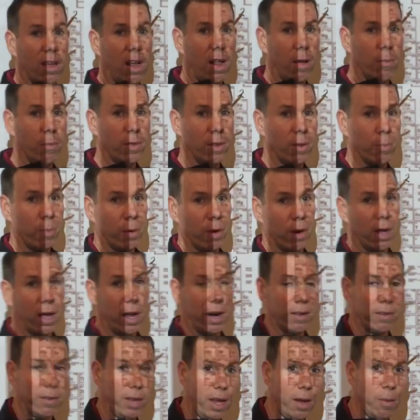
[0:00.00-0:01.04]
column in the
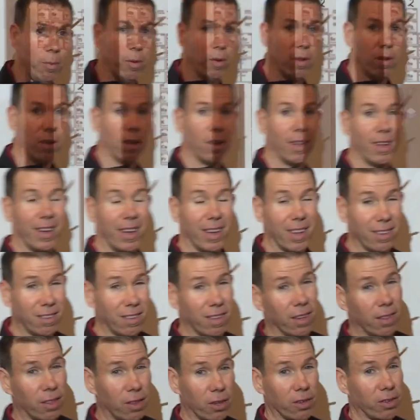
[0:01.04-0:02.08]
periodic table, is
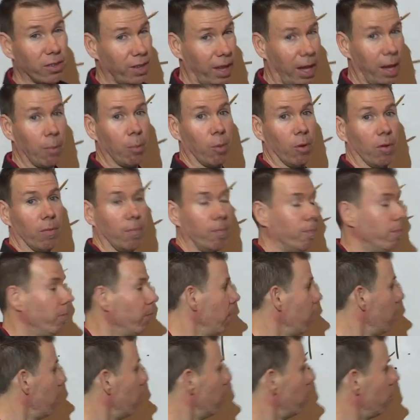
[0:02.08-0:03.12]
that they're stable.
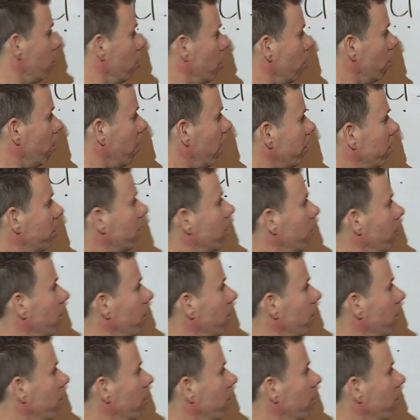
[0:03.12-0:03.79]
So the rest